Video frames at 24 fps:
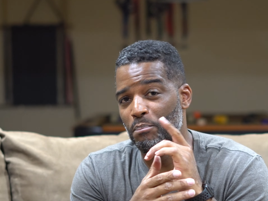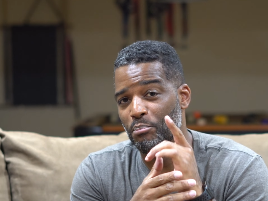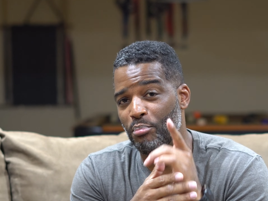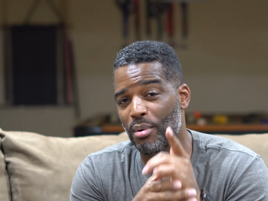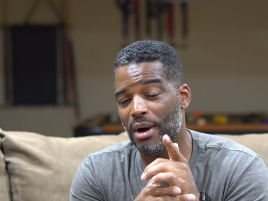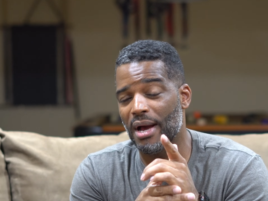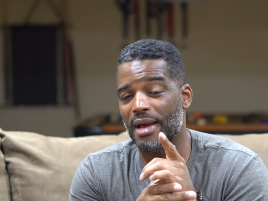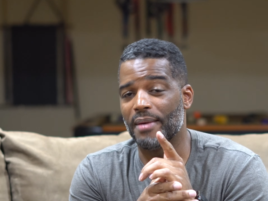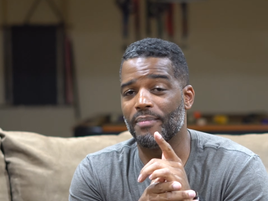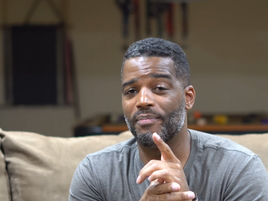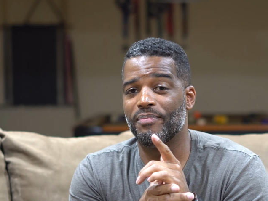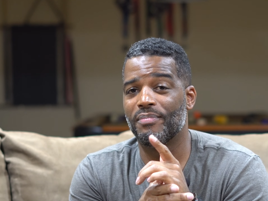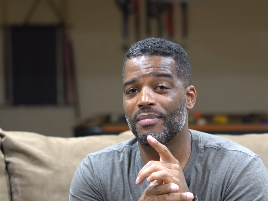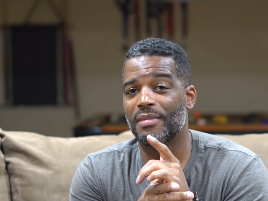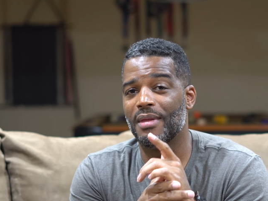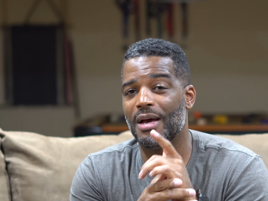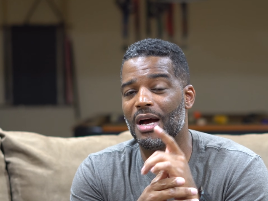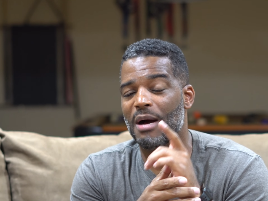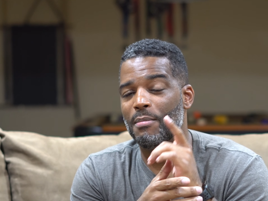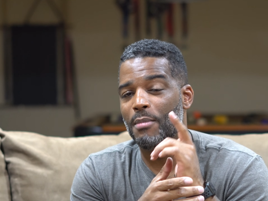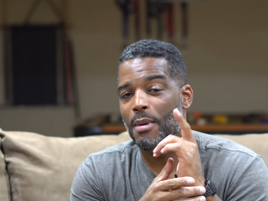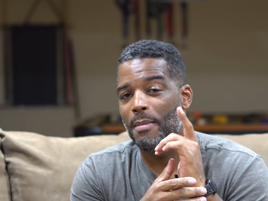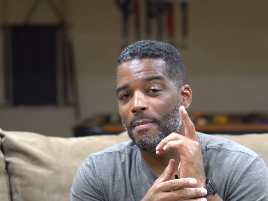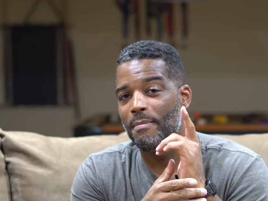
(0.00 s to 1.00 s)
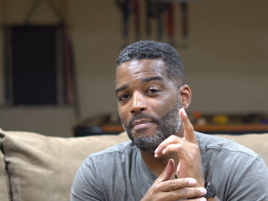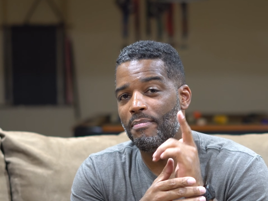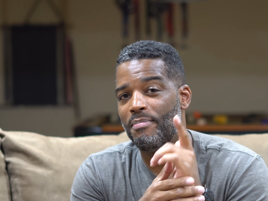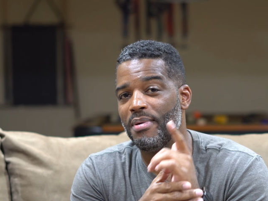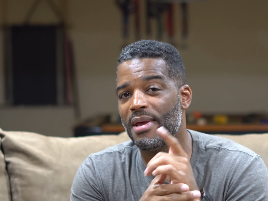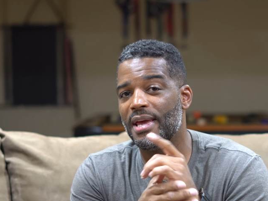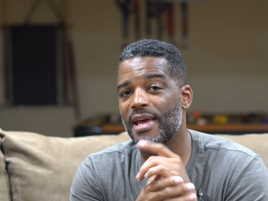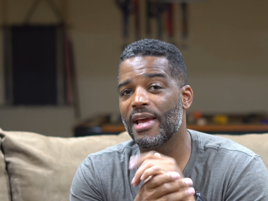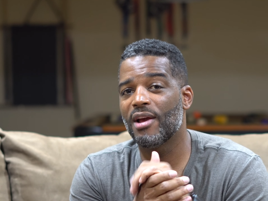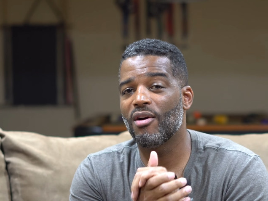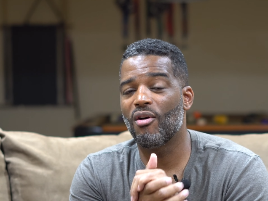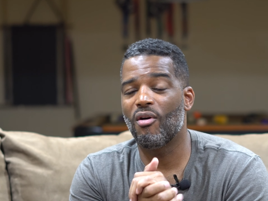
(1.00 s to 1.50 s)
But I'm a
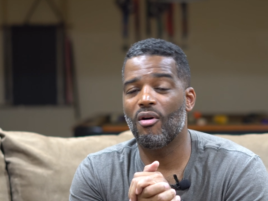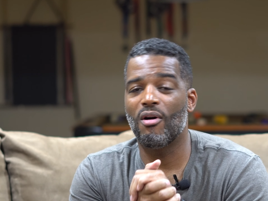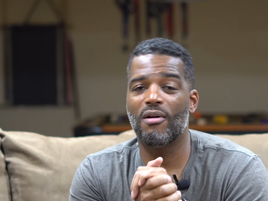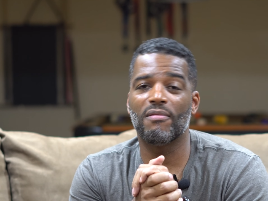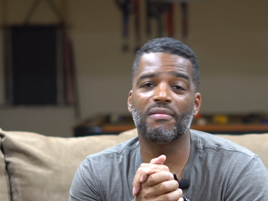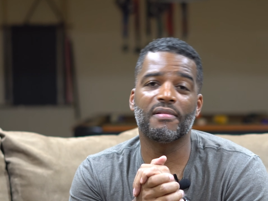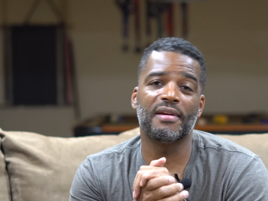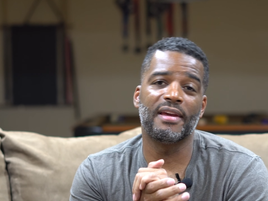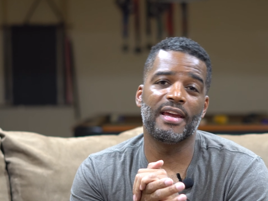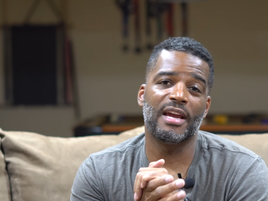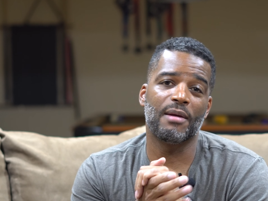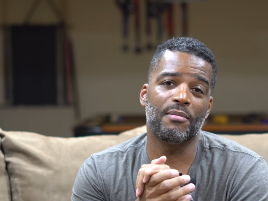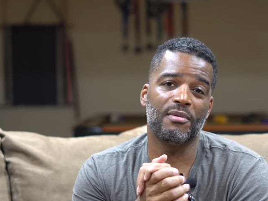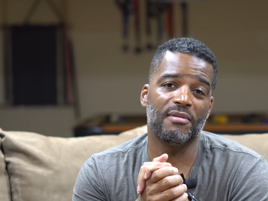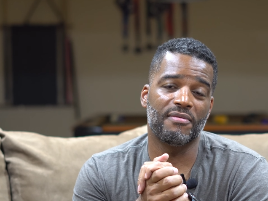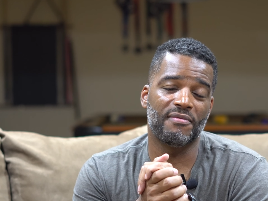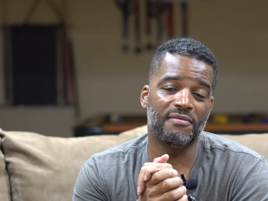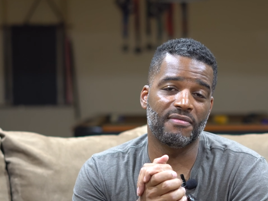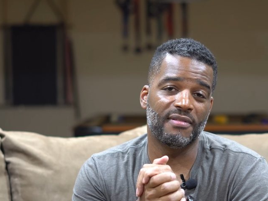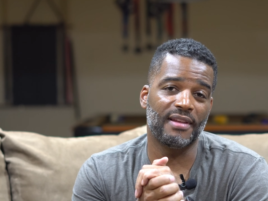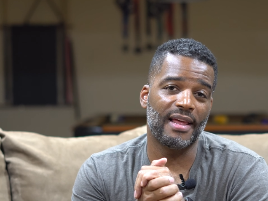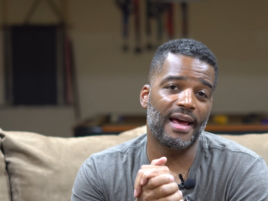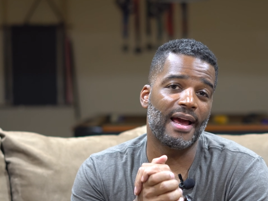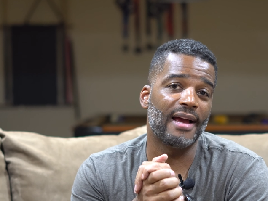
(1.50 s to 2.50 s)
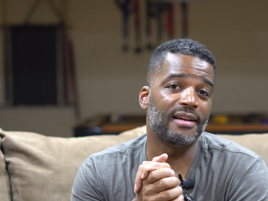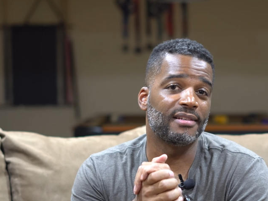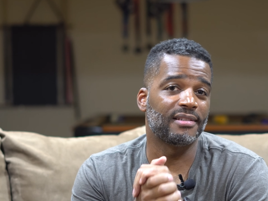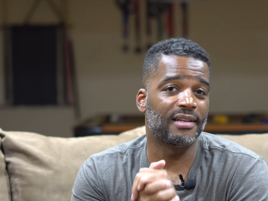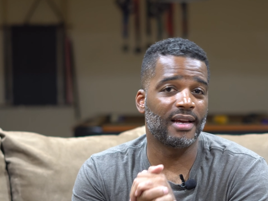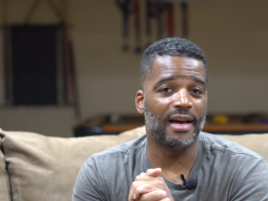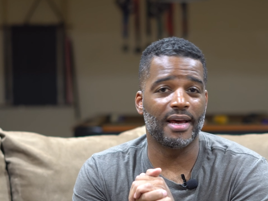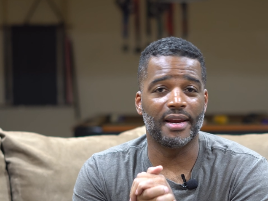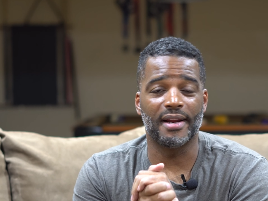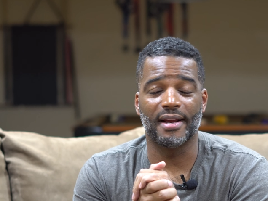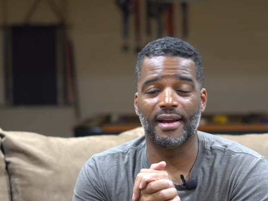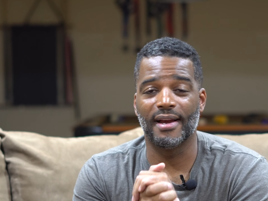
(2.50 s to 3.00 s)
big off-camera flash
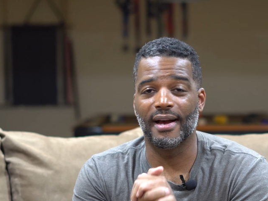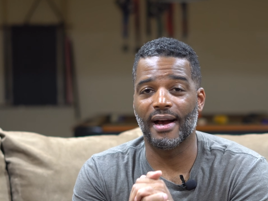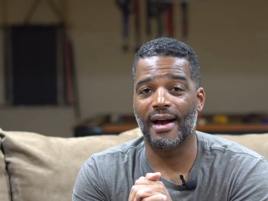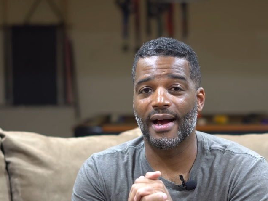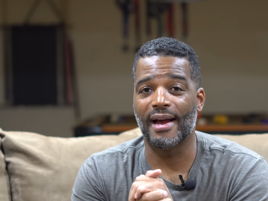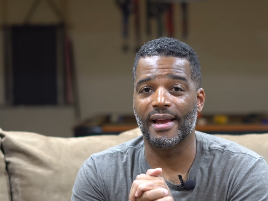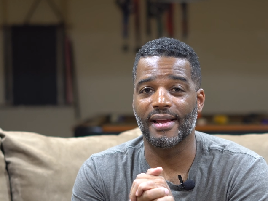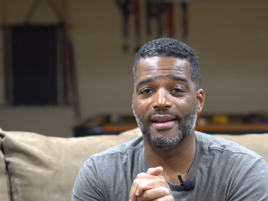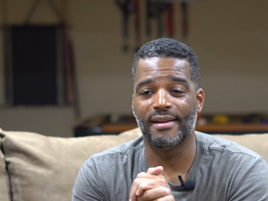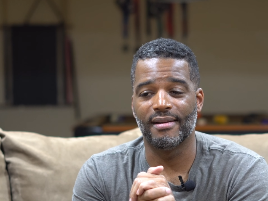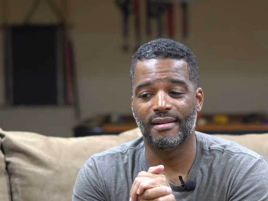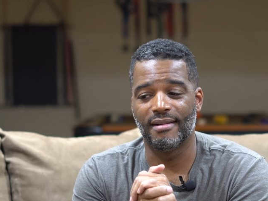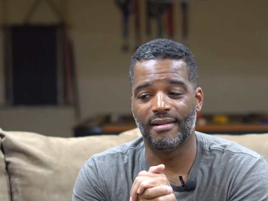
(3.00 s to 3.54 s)
kind of guy.